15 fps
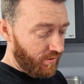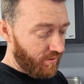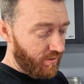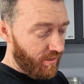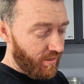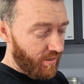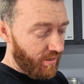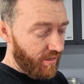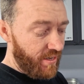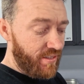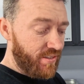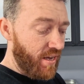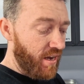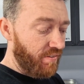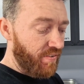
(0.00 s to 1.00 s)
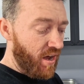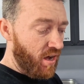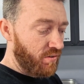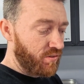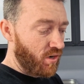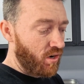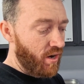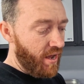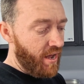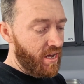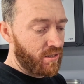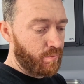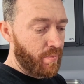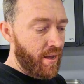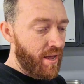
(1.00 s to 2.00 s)
The intake valves aren't
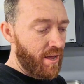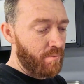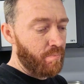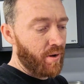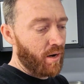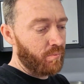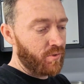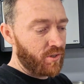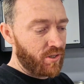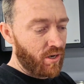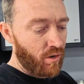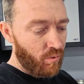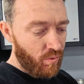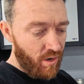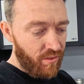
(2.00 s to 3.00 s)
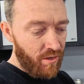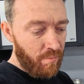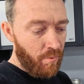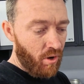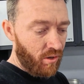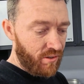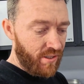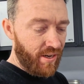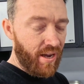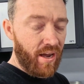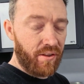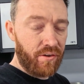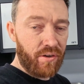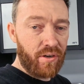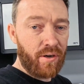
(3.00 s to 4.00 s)
as bad, but I'm just going to run them all
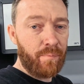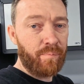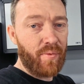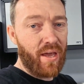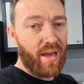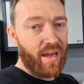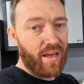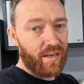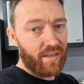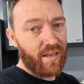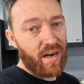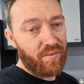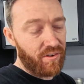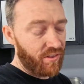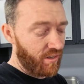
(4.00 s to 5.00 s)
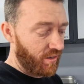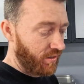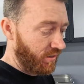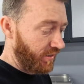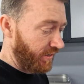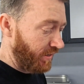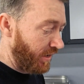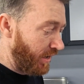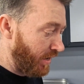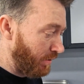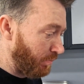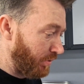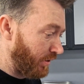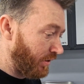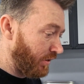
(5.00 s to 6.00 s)
together and get everything cleaned
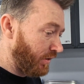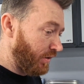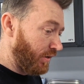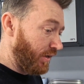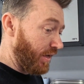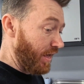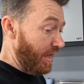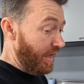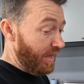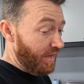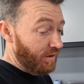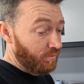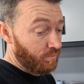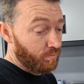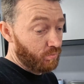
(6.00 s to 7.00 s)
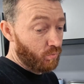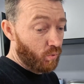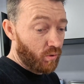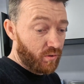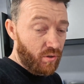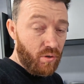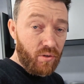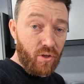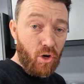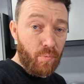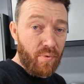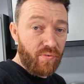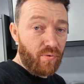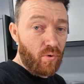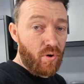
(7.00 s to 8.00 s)
up. And we'll do a little
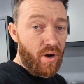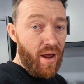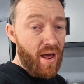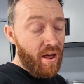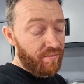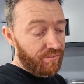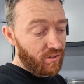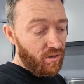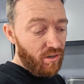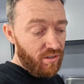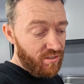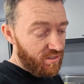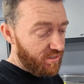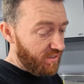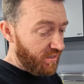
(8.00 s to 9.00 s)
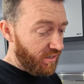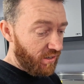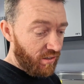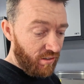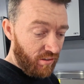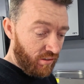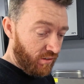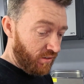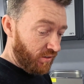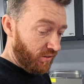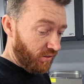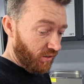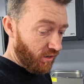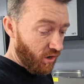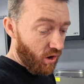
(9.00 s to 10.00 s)
before and after and see,
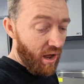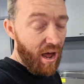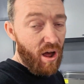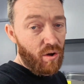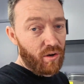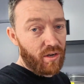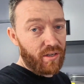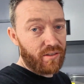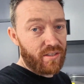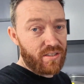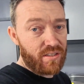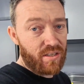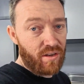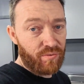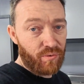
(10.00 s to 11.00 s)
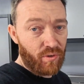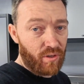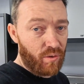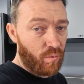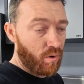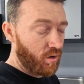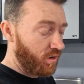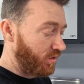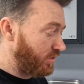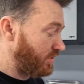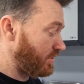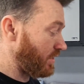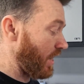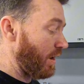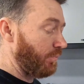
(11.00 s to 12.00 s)
you know, how good this stuff really
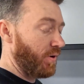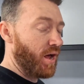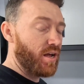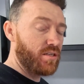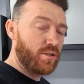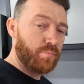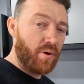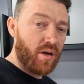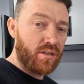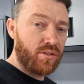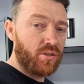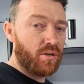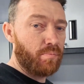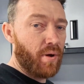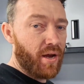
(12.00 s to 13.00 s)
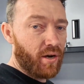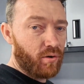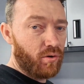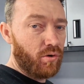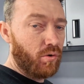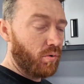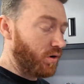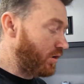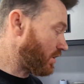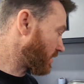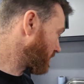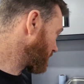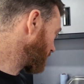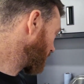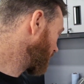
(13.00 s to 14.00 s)
works. I'm not sponsored by
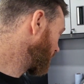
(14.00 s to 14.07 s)
CrewWorks.